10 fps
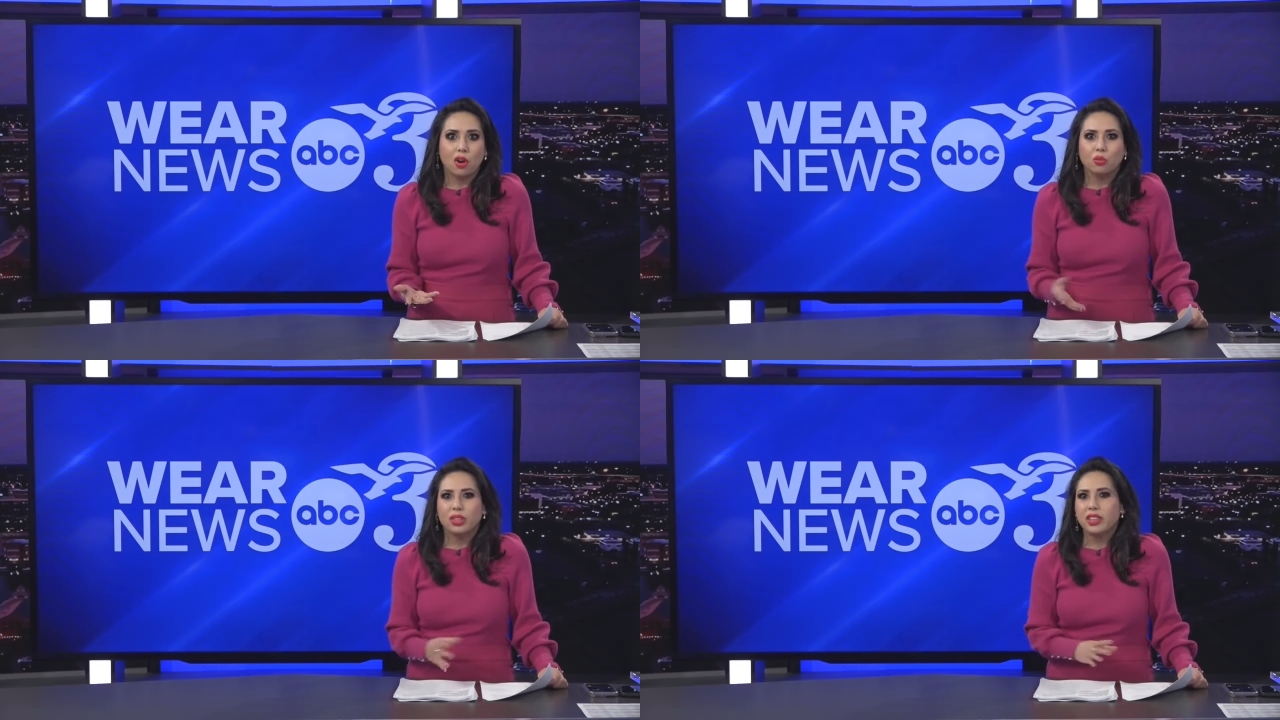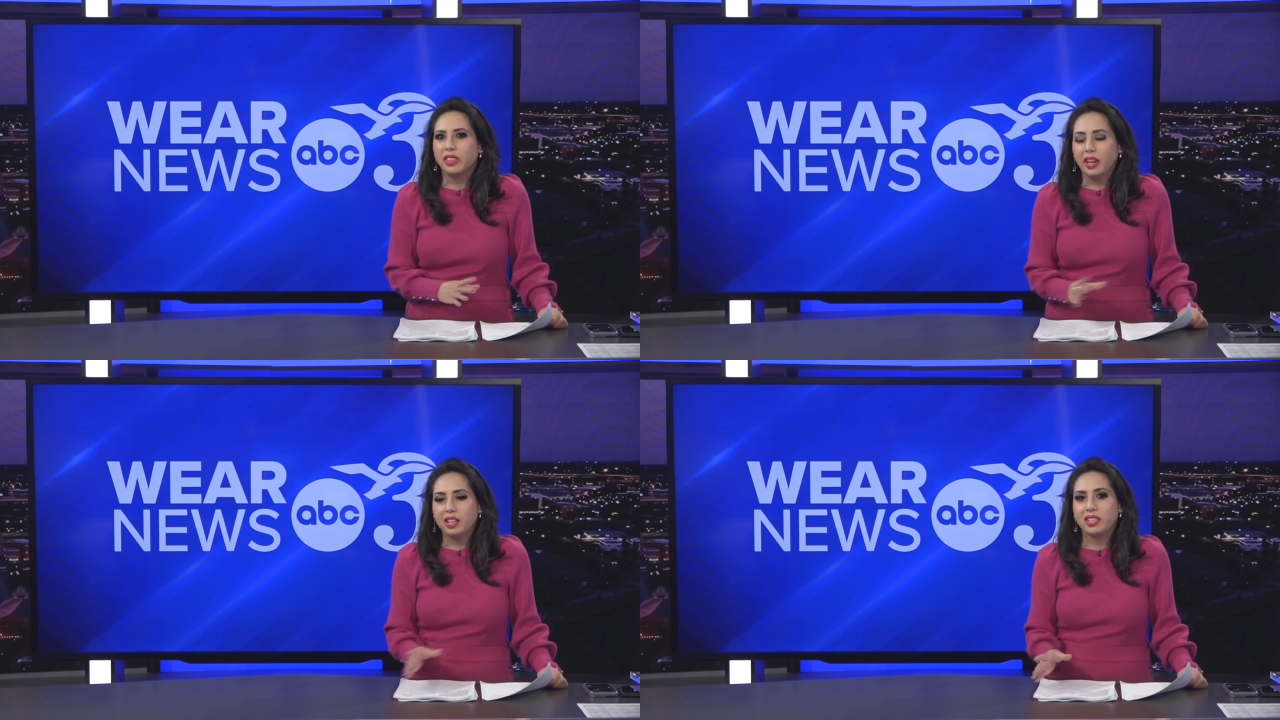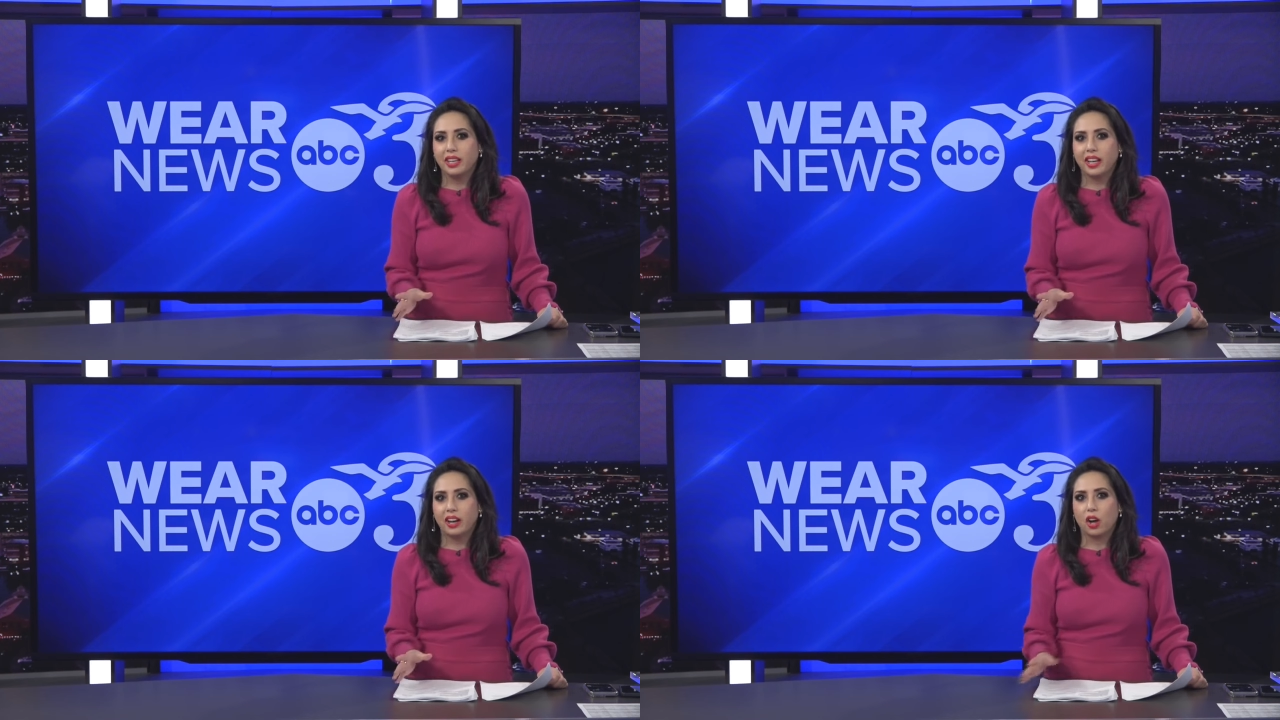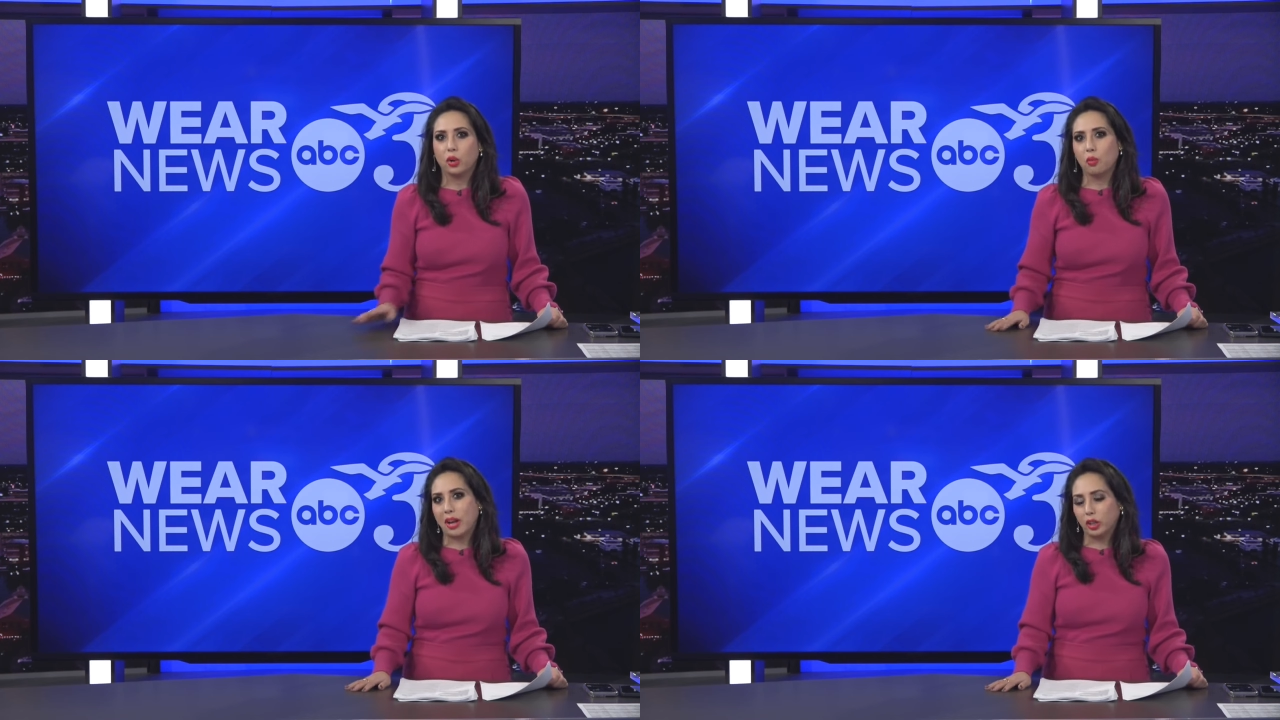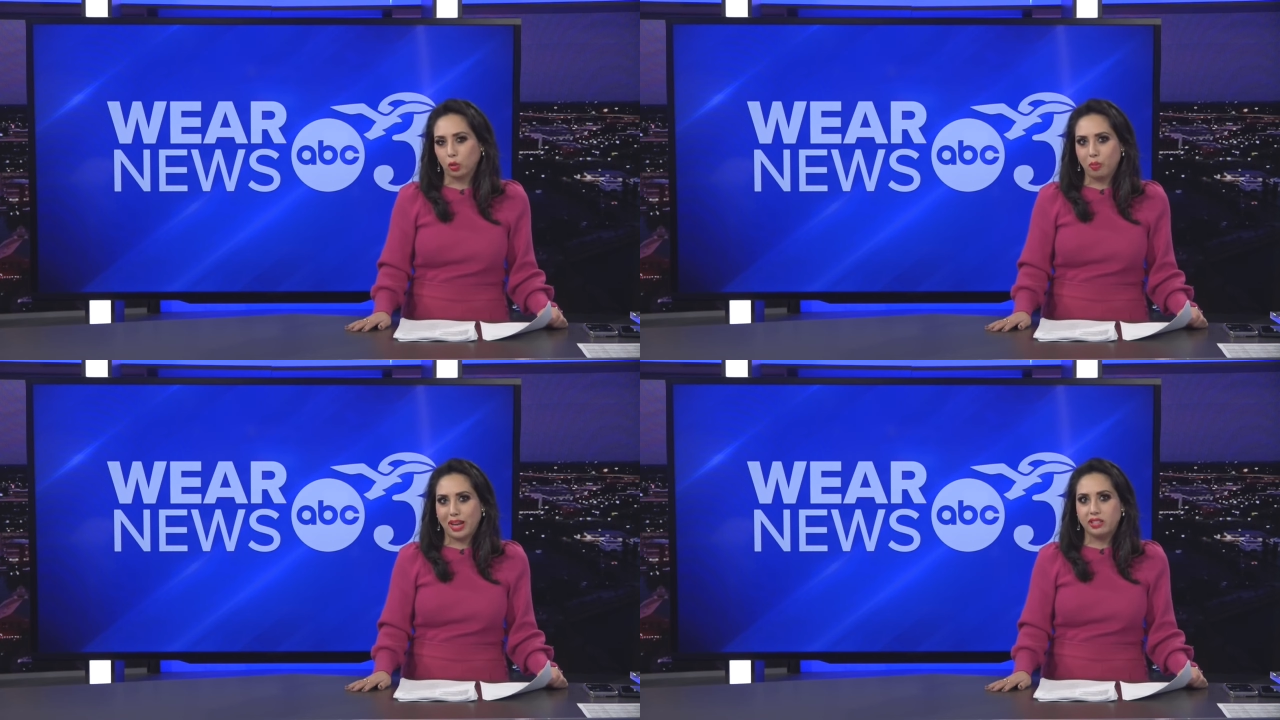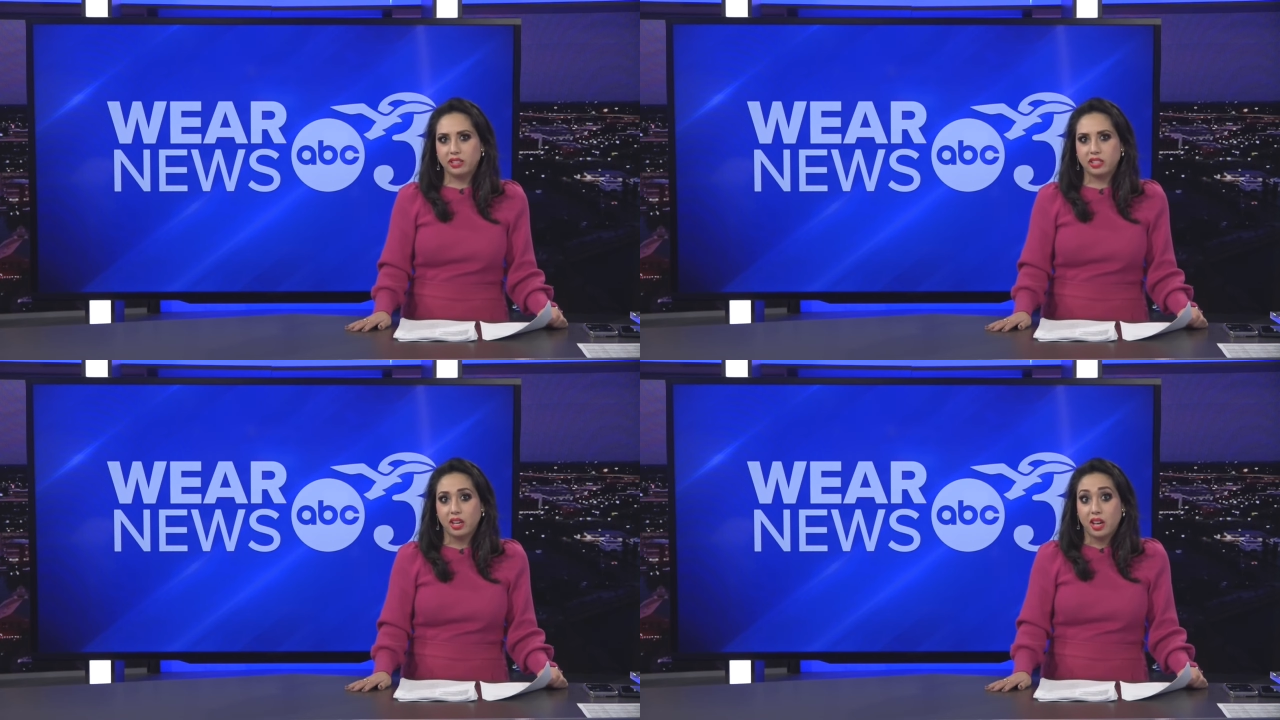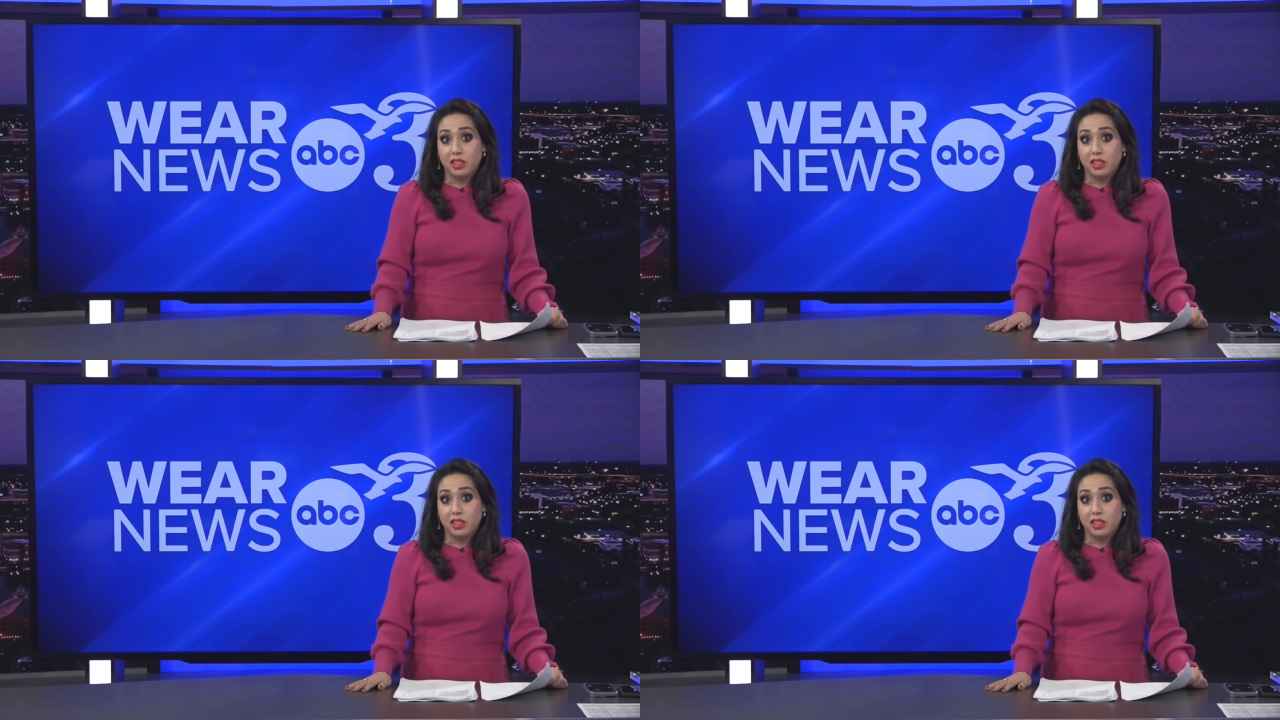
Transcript: aren't really things they get on a regular basis.